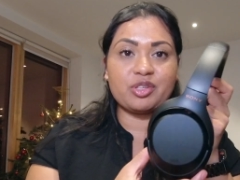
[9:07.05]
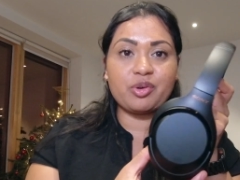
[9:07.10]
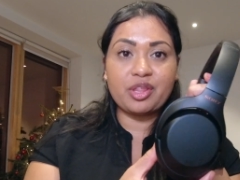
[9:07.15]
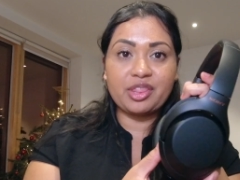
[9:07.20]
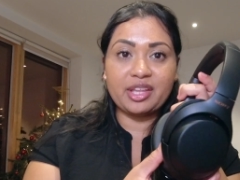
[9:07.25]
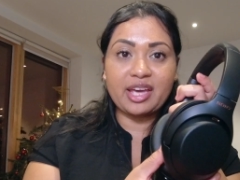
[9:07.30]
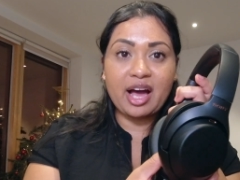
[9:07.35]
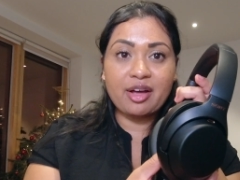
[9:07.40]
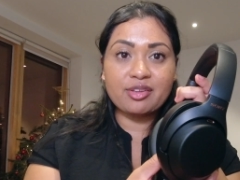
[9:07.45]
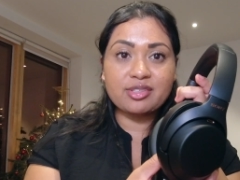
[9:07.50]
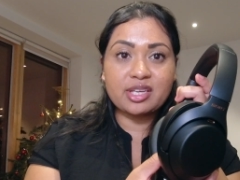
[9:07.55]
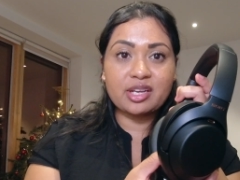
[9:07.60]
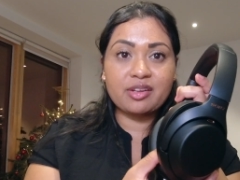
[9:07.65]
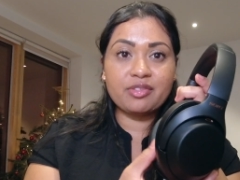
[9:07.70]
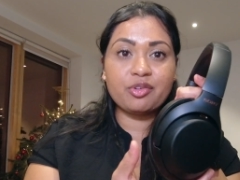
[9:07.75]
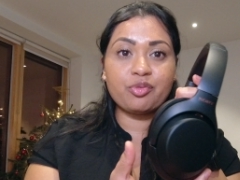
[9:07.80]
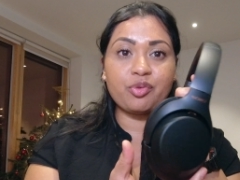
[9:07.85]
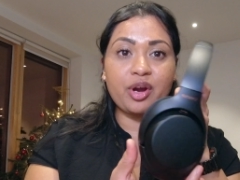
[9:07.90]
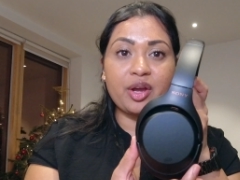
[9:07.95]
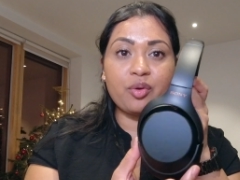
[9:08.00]
So on the outside
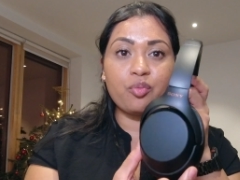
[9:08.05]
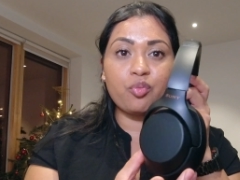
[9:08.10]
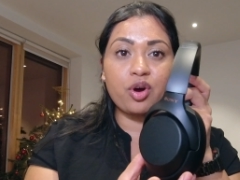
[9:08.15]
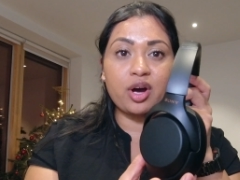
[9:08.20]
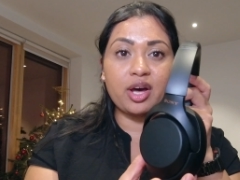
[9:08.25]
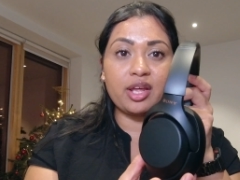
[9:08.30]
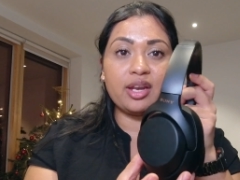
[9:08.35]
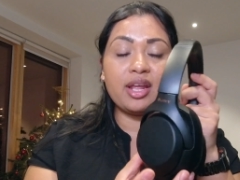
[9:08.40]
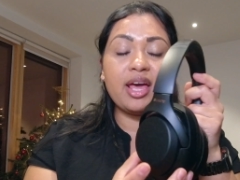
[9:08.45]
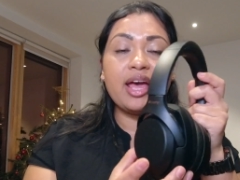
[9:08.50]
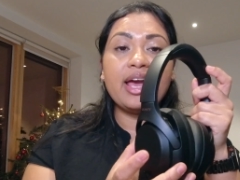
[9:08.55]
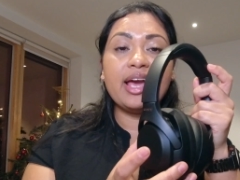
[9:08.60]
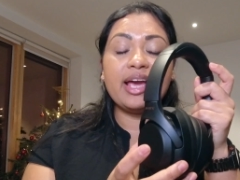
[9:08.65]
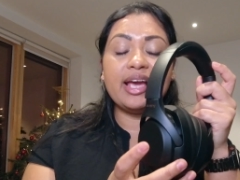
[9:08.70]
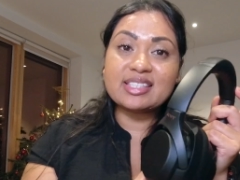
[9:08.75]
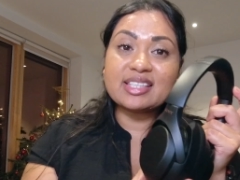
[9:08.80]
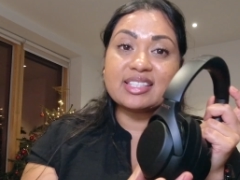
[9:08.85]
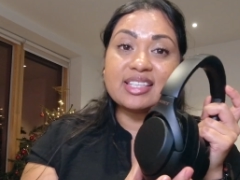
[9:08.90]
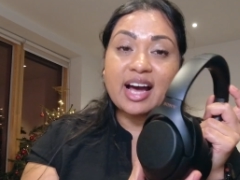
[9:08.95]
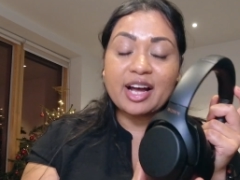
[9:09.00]
of the right one,
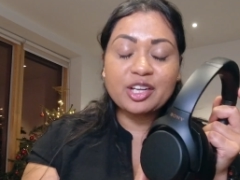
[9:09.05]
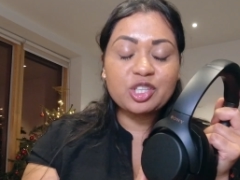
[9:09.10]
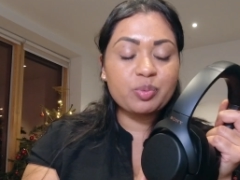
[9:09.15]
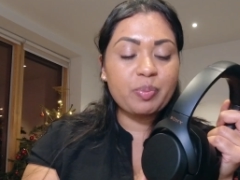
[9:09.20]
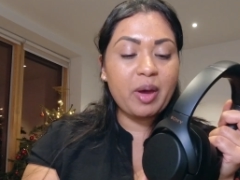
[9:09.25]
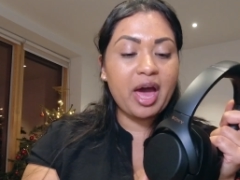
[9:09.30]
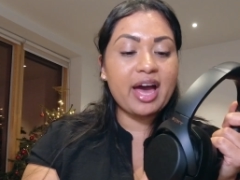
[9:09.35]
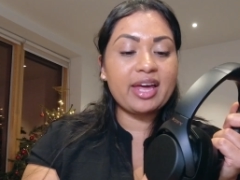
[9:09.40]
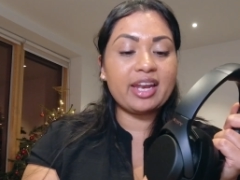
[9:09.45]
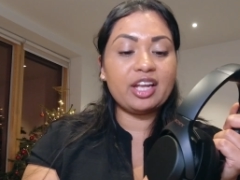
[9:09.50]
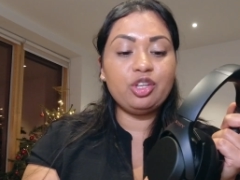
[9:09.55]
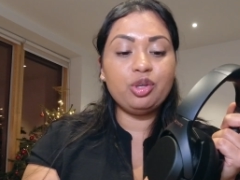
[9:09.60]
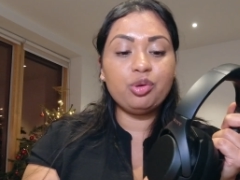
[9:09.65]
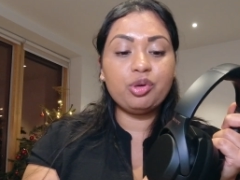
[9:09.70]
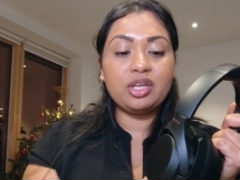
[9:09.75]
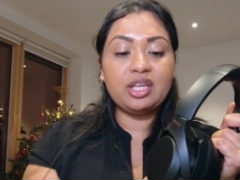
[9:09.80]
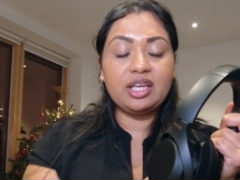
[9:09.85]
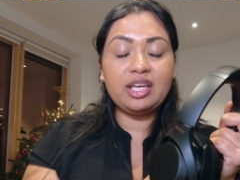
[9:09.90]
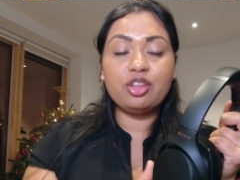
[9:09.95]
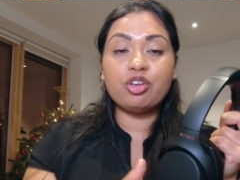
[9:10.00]
it's a touchpad, and you
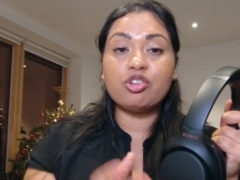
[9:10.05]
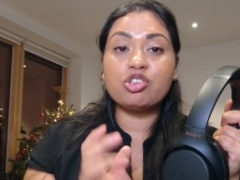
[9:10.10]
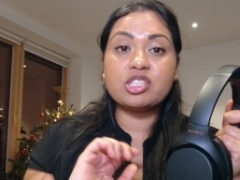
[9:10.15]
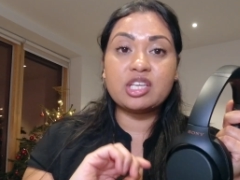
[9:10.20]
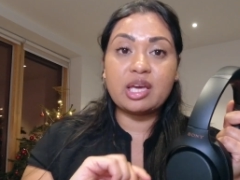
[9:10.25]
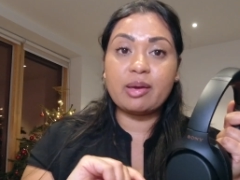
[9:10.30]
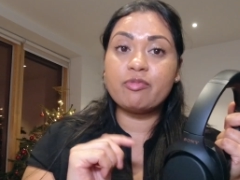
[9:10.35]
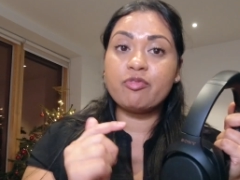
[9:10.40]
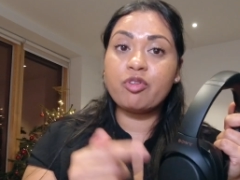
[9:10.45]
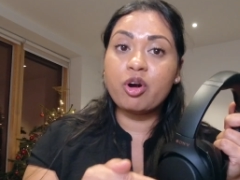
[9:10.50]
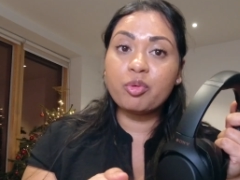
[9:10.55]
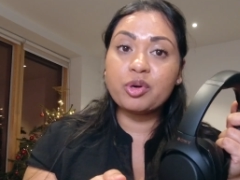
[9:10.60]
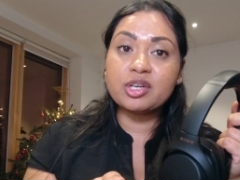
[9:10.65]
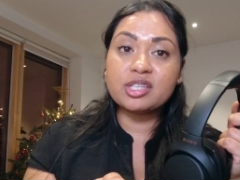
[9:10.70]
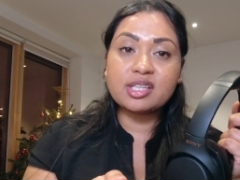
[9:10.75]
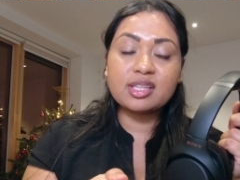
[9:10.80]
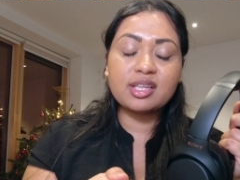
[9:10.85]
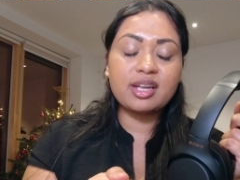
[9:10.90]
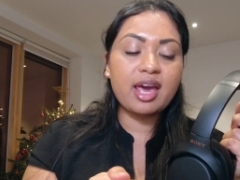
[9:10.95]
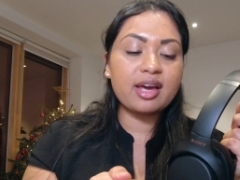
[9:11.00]
can either skip
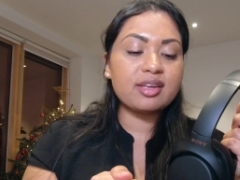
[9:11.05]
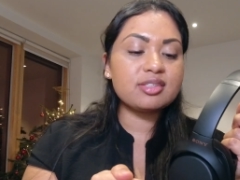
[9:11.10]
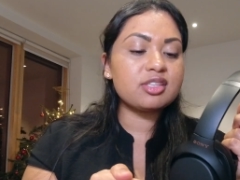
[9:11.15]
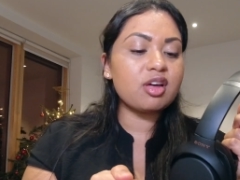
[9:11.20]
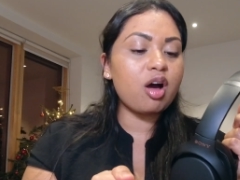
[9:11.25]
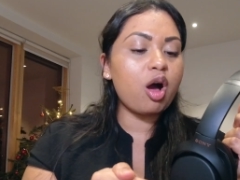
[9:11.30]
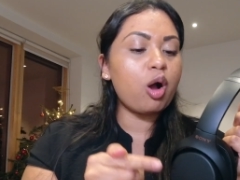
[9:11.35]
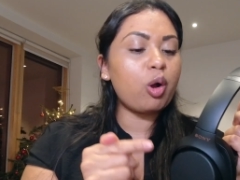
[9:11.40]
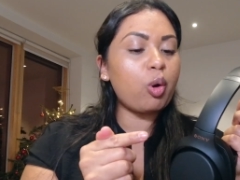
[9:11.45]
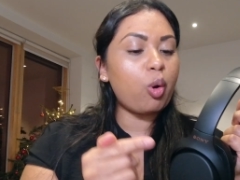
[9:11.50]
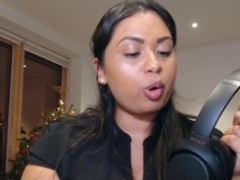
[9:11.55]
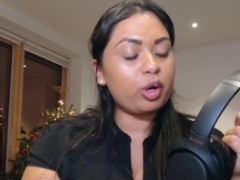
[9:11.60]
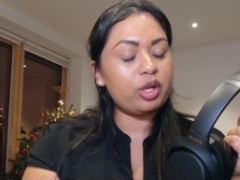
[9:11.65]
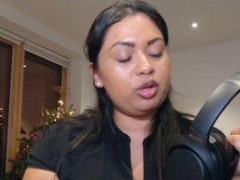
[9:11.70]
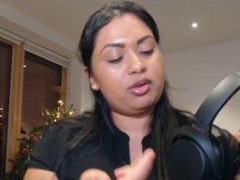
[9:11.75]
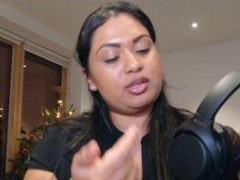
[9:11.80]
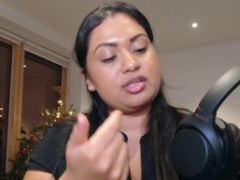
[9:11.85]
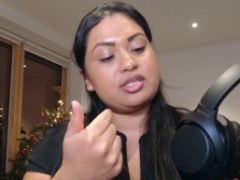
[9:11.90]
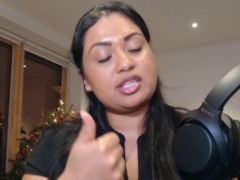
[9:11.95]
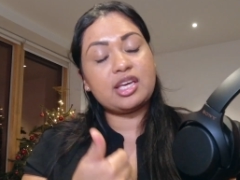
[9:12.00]
forward to the next song, or
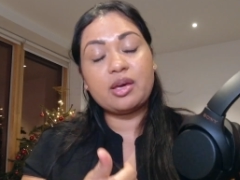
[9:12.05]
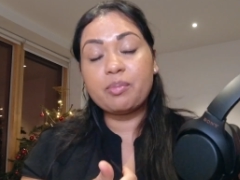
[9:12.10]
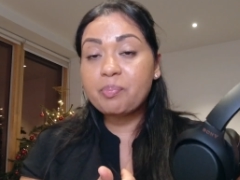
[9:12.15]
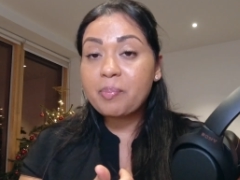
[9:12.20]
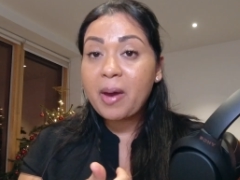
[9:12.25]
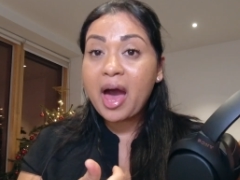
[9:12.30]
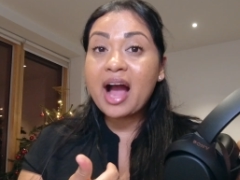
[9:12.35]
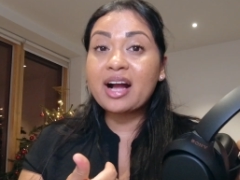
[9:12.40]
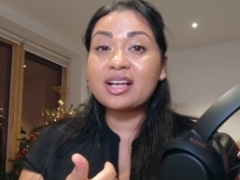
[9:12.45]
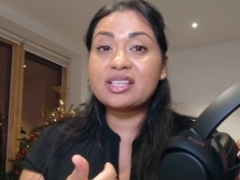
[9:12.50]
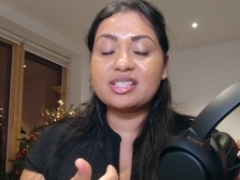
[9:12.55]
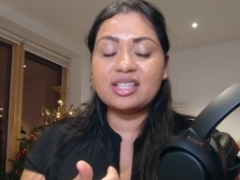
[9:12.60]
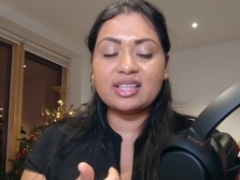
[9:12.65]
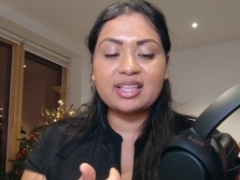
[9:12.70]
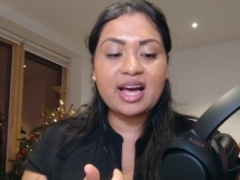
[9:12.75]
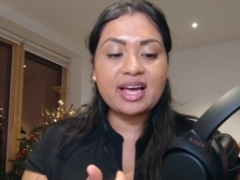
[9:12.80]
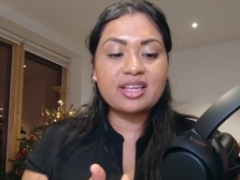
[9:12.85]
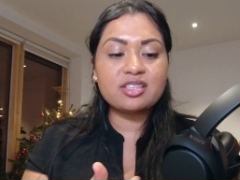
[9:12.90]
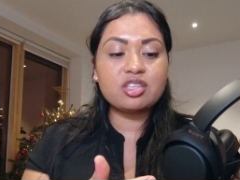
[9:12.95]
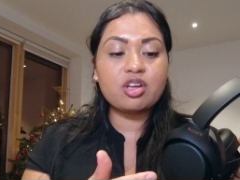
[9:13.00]
you can skip back to the
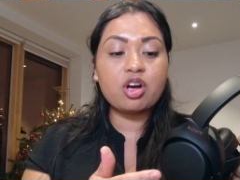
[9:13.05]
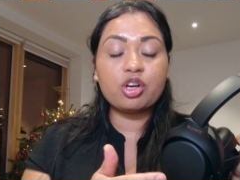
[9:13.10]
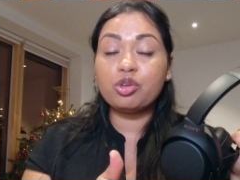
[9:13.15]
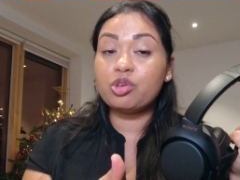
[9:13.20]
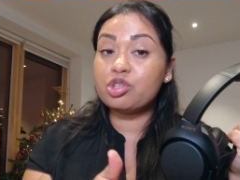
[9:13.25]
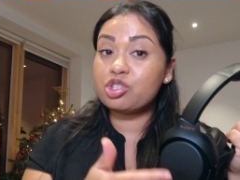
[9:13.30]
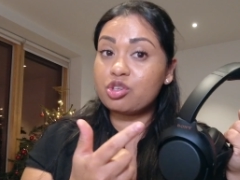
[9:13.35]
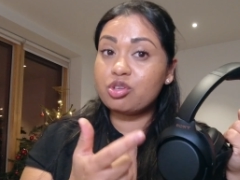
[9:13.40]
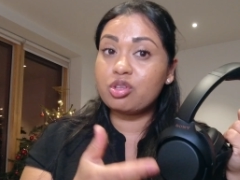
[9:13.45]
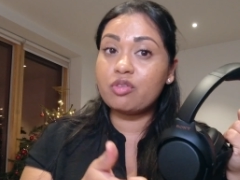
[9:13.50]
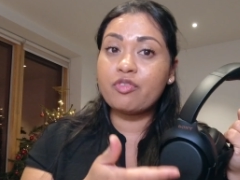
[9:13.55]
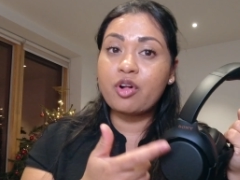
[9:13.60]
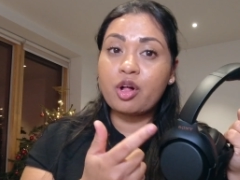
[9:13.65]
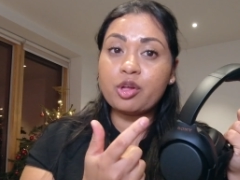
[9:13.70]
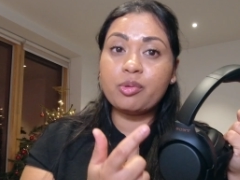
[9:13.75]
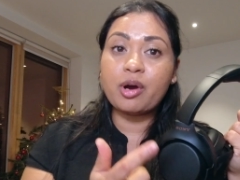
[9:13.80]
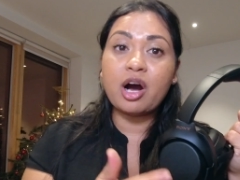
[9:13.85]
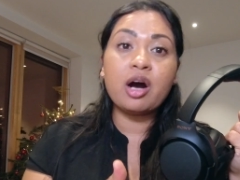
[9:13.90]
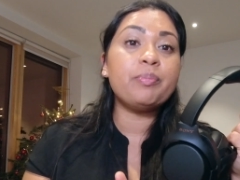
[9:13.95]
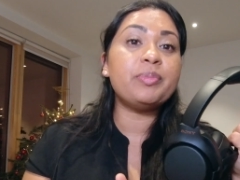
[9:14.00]
last song. You can turn the
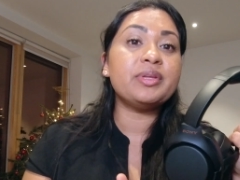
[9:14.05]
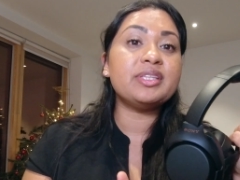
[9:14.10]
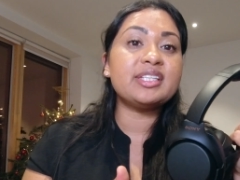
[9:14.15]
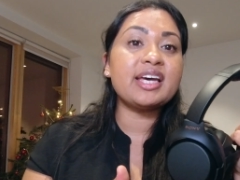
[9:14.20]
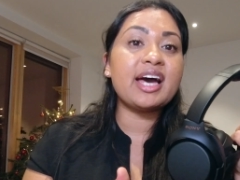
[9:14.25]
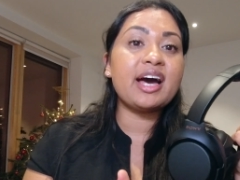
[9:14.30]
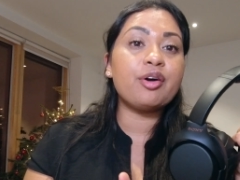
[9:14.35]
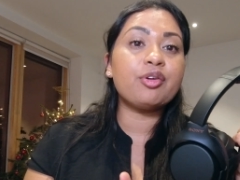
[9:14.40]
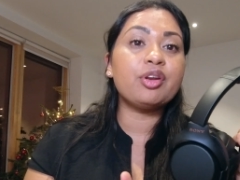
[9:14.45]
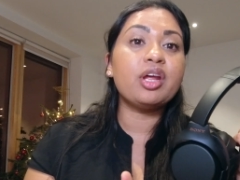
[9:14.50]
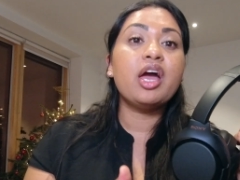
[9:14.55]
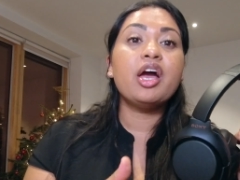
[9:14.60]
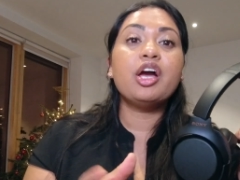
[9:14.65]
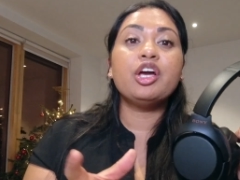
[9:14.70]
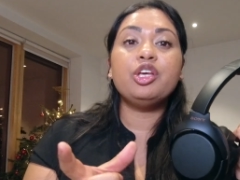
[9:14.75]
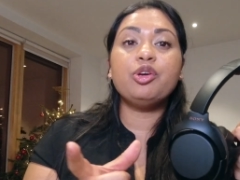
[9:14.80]
volume up and down.